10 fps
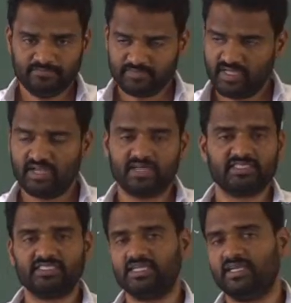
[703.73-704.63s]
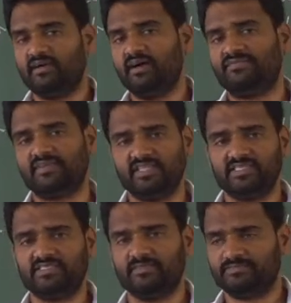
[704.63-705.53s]
in last session. After
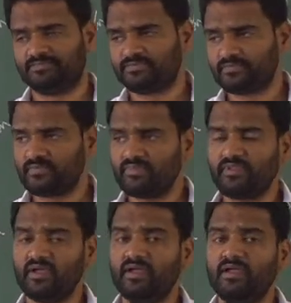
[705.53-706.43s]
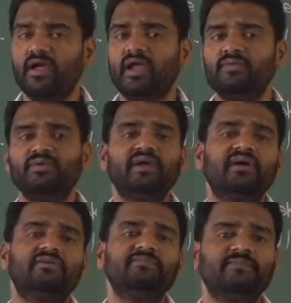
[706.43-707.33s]
this, and we
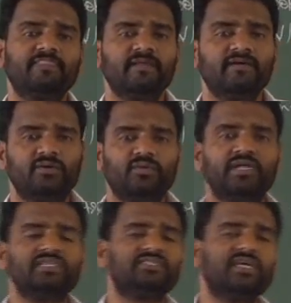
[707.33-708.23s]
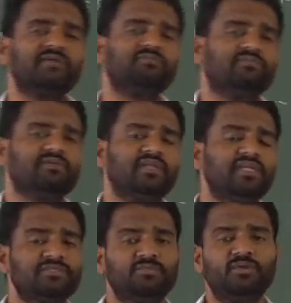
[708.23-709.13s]
have to understand
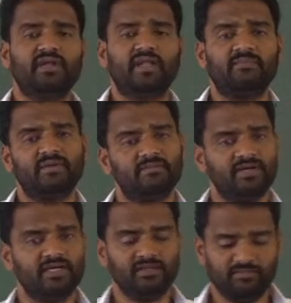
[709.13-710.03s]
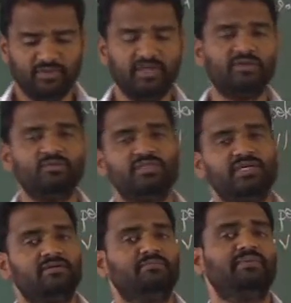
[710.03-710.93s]
Niels Bohr atomic model, we need to know
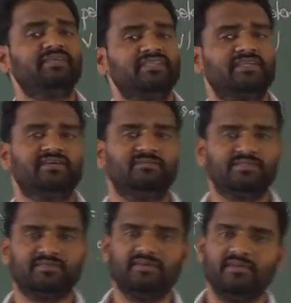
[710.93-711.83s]
the basic terms,